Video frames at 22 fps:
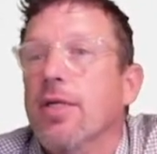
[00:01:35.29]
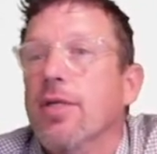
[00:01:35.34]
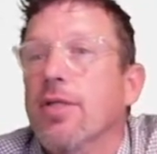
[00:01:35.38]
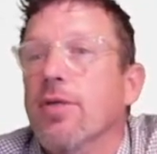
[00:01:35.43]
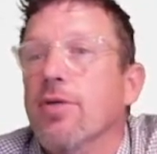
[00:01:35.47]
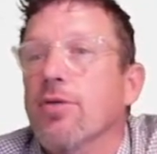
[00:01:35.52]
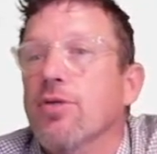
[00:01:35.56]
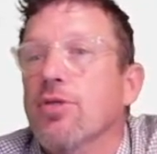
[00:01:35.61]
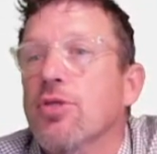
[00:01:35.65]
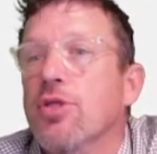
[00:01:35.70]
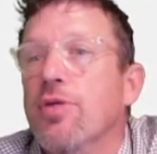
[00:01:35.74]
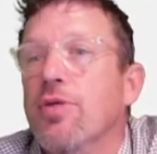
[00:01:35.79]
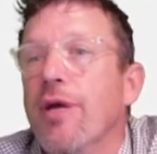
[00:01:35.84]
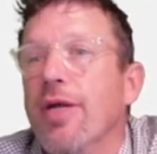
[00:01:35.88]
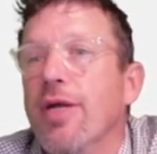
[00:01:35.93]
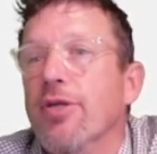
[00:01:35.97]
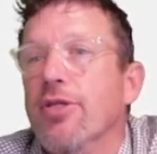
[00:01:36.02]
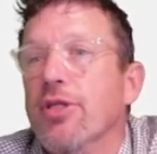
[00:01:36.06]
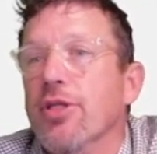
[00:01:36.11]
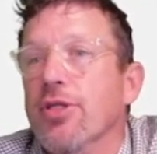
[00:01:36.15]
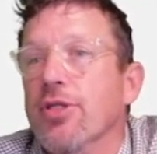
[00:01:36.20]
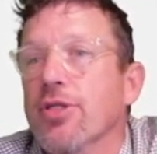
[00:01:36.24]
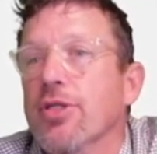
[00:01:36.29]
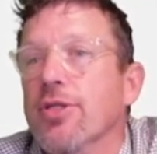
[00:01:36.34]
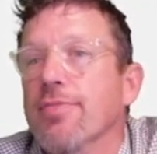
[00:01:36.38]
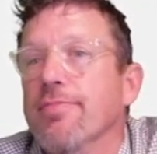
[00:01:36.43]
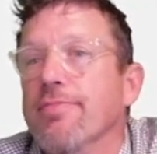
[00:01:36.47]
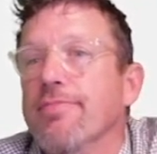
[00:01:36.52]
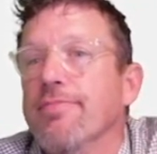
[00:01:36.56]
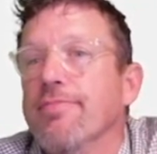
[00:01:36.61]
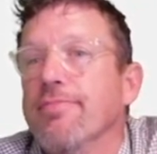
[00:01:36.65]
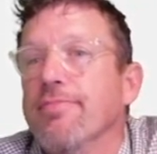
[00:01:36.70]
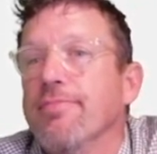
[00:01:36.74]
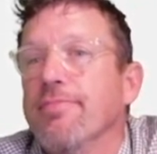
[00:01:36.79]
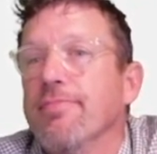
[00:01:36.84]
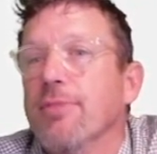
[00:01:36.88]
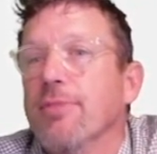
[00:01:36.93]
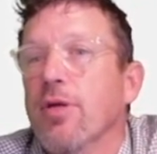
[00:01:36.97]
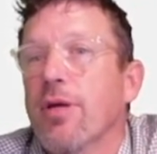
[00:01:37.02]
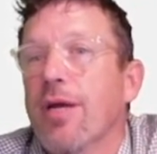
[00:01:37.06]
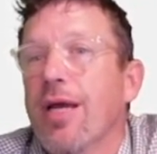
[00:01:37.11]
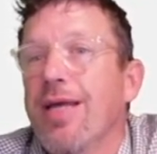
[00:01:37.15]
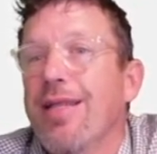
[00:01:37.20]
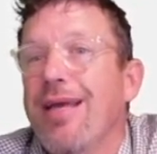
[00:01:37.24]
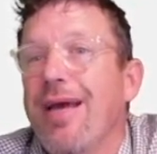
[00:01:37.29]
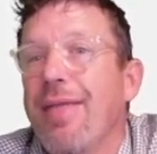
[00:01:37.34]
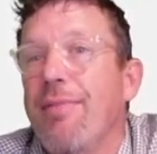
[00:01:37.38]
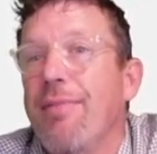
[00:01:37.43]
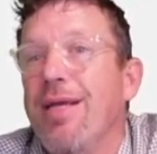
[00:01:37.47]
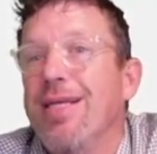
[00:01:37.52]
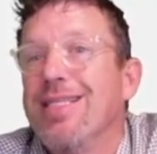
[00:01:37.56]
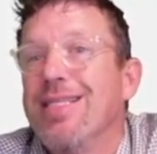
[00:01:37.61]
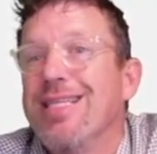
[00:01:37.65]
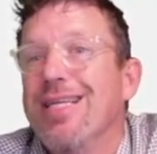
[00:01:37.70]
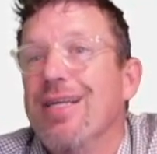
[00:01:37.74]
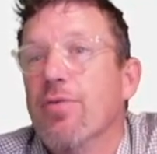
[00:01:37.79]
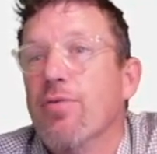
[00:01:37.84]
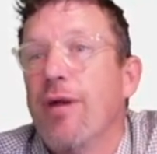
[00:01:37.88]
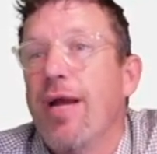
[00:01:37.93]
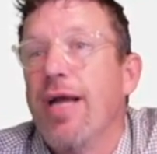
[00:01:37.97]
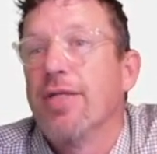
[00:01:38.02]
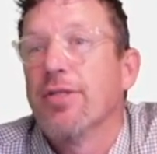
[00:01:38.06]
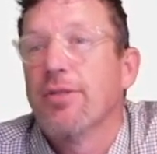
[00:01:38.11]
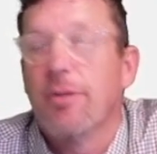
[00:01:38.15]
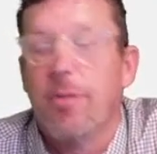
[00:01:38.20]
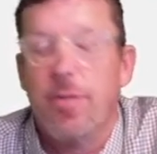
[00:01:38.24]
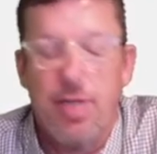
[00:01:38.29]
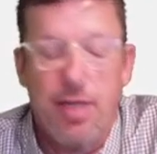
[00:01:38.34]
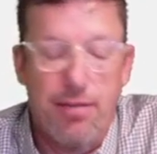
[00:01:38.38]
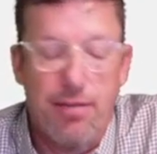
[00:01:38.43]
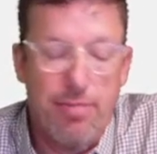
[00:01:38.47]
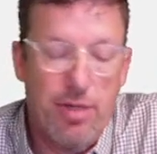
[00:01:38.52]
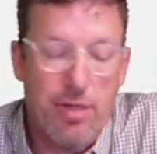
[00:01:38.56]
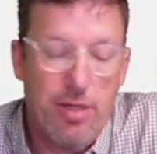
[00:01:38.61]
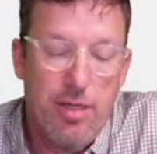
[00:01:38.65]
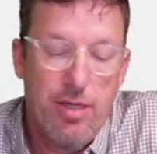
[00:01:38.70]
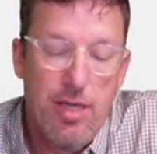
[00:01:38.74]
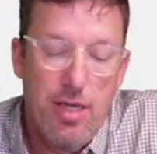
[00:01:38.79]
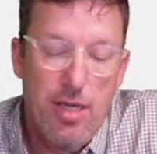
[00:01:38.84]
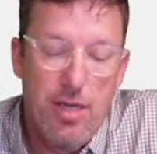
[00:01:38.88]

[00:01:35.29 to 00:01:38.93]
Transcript: Those are two integers. Okay, that makes it a rational number.